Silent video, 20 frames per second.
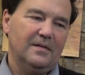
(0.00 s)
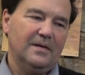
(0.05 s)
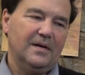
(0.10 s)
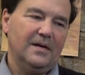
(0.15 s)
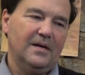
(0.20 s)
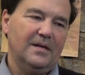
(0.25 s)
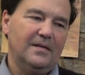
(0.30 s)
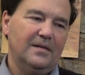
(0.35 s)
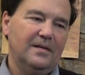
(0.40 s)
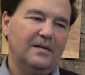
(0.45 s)

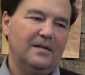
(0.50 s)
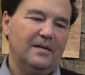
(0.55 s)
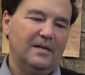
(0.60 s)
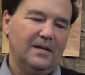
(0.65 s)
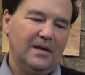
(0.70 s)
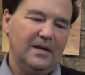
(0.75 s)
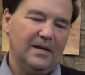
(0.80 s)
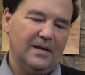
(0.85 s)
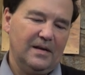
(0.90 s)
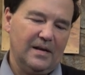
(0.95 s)
didn't
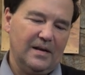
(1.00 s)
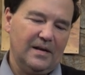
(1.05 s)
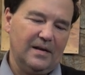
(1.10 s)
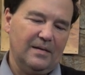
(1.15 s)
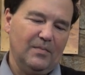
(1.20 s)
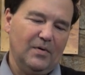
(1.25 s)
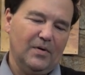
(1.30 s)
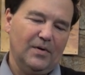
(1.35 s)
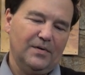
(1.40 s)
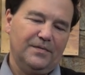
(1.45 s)
need it
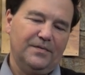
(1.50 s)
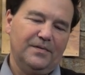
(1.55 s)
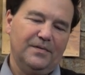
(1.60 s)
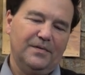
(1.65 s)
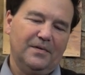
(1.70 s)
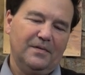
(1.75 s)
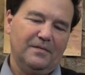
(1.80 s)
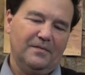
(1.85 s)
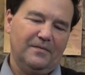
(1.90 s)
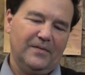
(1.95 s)
anymore, so
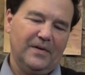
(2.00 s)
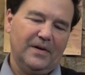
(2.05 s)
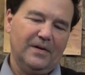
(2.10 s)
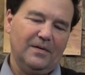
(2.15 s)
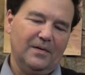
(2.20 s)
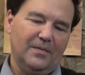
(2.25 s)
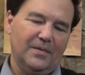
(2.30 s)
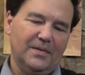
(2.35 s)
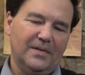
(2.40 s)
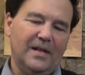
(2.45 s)
you can
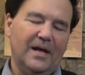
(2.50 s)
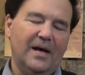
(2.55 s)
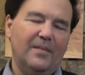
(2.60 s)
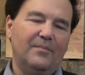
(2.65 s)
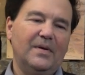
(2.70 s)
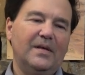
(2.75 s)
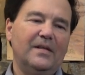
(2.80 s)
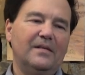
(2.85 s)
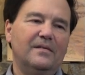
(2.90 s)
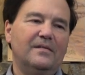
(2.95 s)
figure out what
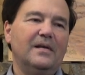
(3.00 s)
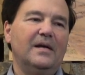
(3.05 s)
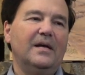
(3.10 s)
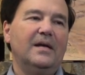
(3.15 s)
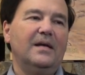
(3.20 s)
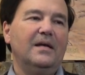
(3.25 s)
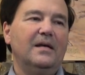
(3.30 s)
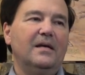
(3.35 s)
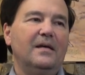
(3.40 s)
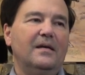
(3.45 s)
that means.
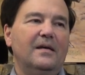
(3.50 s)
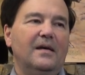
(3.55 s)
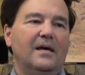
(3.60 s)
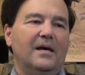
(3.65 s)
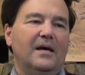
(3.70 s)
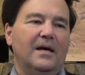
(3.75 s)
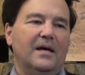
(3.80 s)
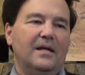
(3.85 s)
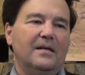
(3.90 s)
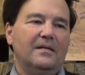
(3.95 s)

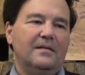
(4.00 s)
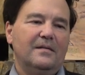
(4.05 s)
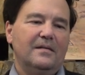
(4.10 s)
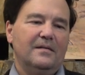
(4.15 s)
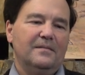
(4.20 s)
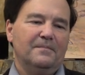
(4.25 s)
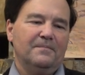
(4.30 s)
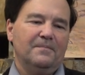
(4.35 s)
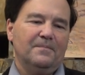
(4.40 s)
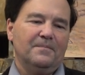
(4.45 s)

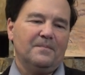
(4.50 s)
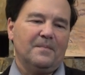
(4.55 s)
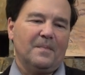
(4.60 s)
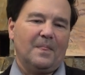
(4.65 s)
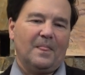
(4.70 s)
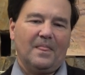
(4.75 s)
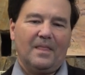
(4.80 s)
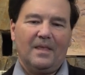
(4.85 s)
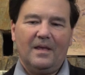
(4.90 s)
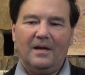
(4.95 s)

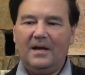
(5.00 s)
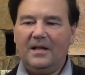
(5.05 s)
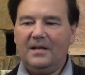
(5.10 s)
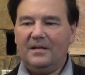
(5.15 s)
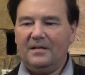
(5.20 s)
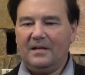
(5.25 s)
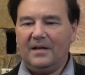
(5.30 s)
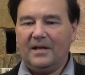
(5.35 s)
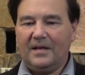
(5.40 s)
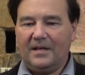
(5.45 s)

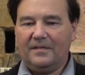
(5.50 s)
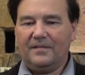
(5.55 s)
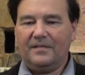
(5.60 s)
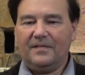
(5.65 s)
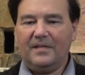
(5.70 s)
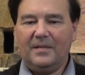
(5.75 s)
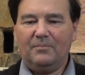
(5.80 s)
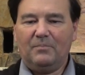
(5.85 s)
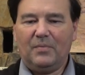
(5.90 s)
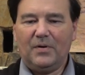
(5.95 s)
And I guess
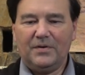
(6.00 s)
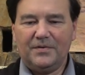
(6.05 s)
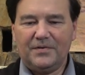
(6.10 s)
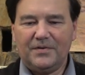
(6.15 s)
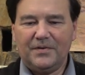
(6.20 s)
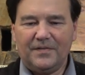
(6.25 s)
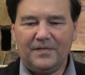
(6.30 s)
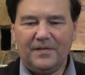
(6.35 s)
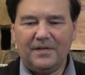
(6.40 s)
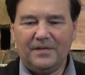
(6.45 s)
they
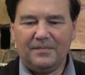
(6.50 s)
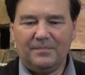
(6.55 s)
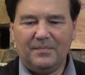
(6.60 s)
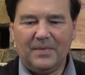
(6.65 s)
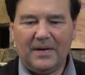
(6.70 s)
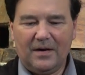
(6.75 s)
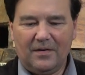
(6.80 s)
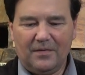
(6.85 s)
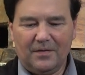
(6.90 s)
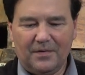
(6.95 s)
purchased these
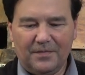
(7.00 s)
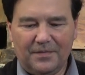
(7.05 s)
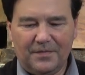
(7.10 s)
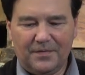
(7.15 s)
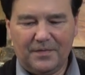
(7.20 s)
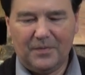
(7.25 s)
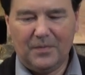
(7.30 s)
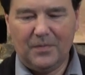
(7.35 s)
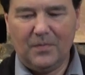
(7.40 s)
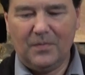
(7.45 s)
barrels,
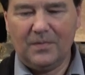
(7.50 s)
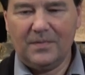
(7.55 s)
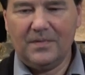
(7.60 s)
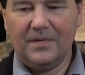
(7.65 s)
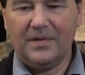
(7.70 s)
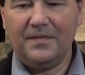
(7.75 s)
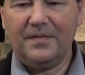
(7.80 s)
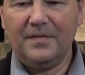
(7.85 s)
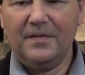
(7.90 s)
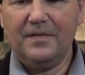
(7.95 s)
so
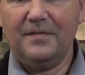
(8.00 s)
this